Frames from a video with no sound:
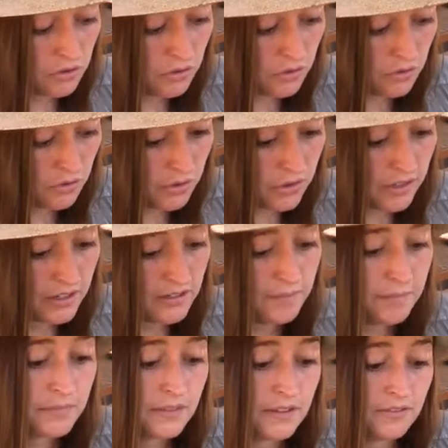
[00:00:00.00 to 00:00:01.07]
Or,
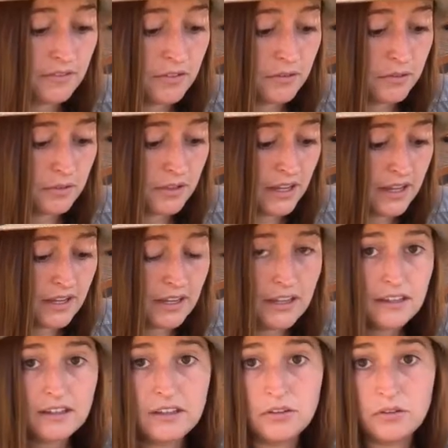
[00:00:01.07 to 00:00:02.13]
if you like,
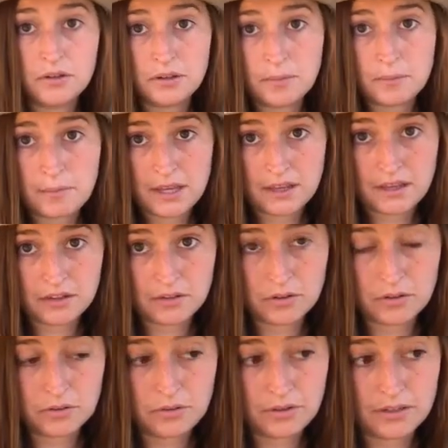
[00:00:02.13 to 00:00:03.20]
you can make your
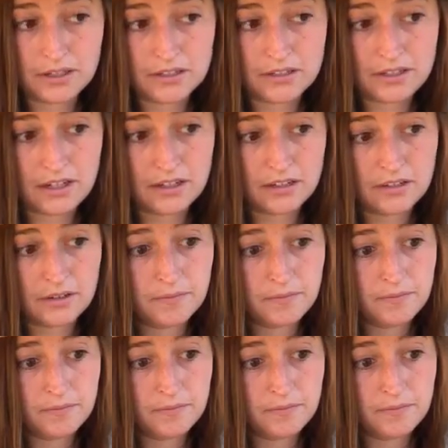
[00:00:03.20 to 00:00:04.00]
own container.